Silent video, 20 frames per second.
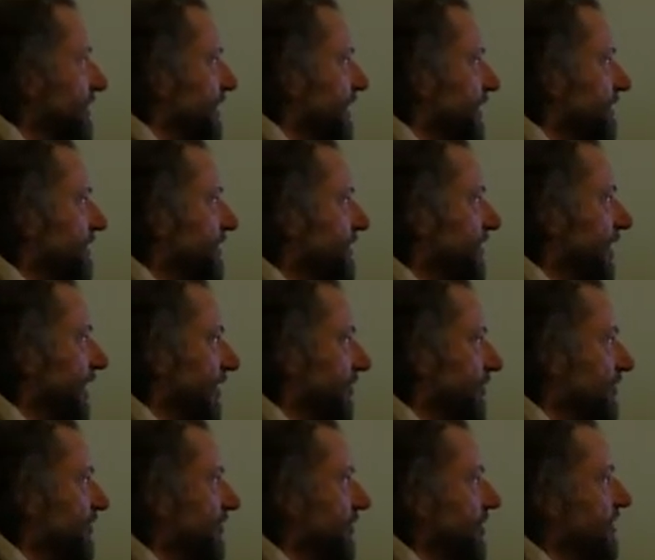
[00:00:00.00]
in the
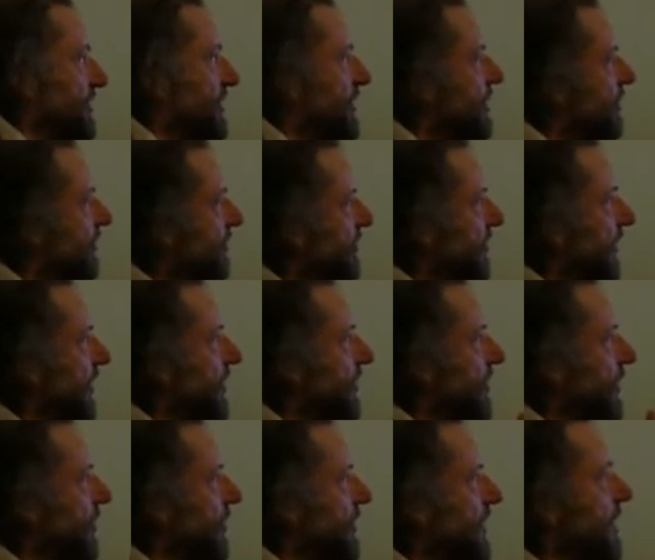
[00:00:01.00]
text, so I think it's a very
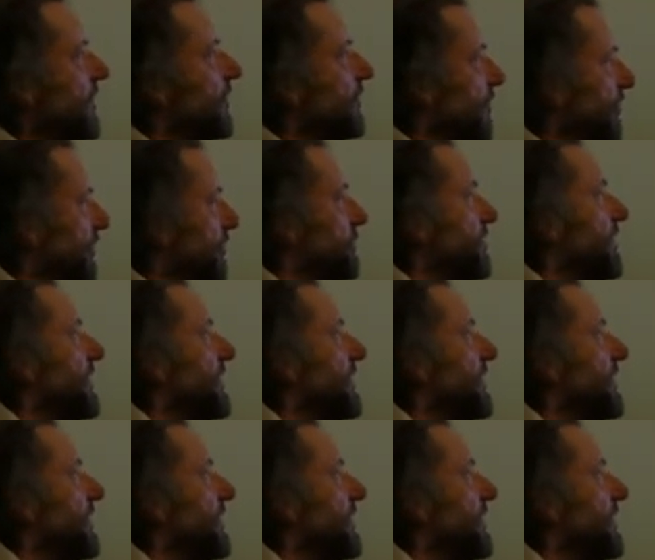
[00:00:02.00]
coherent